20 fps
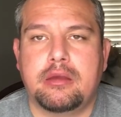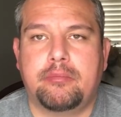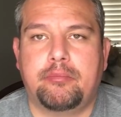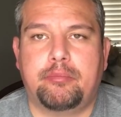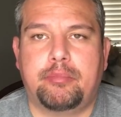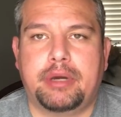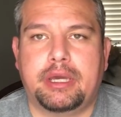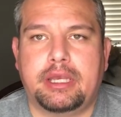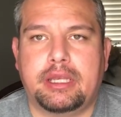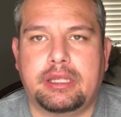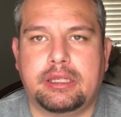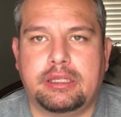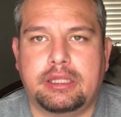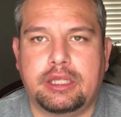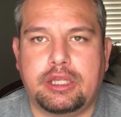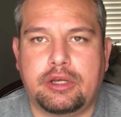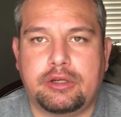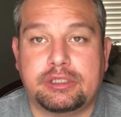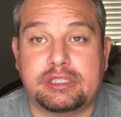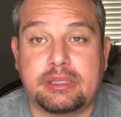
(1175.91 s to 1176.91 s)
But, uh,
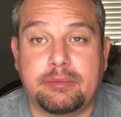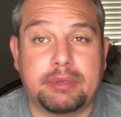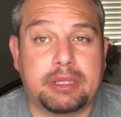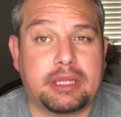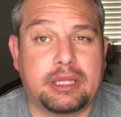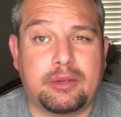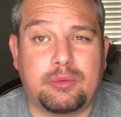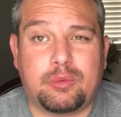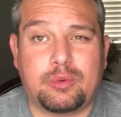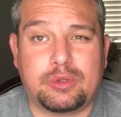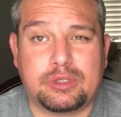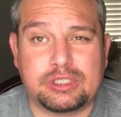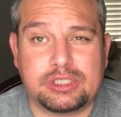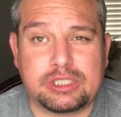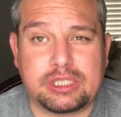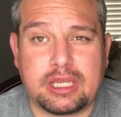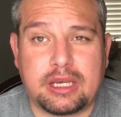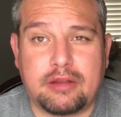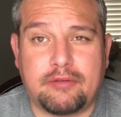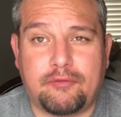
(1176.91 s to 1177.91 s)
you know, typically we're
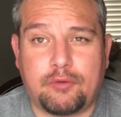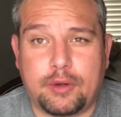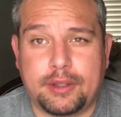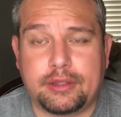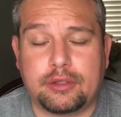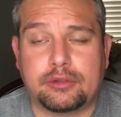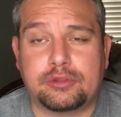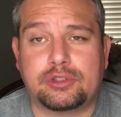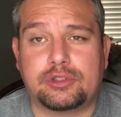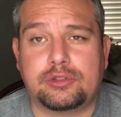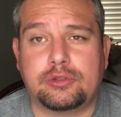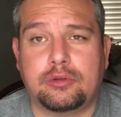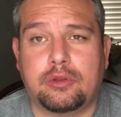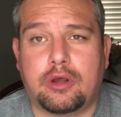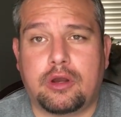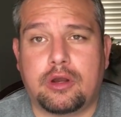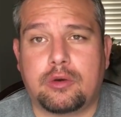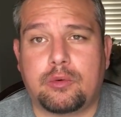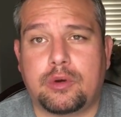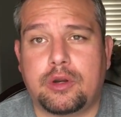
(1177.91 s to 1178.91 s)
just going to avoid those two
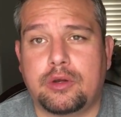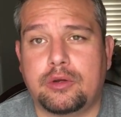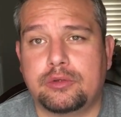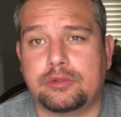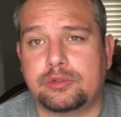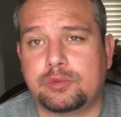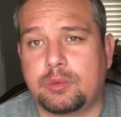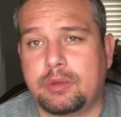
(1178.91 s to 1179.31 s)
long rows.